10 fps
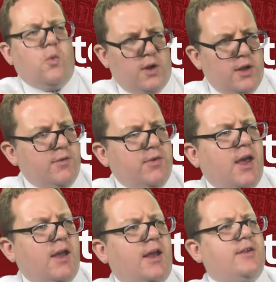We're going to leave it
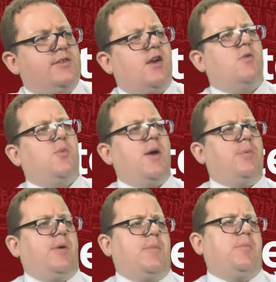there. That's Sarah
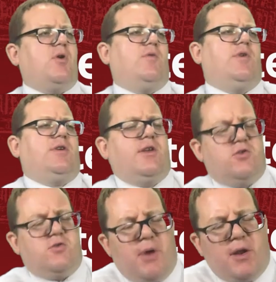Webb, member of
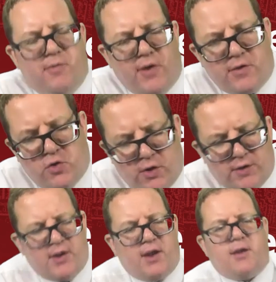Extinction Rebellion. Thanks for
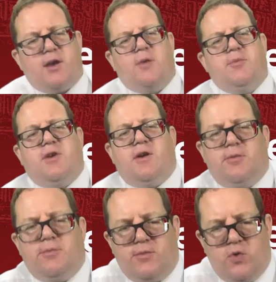joining us today,
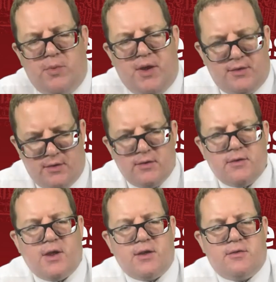Sarah. All the best.
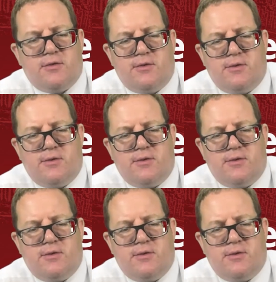Thanks.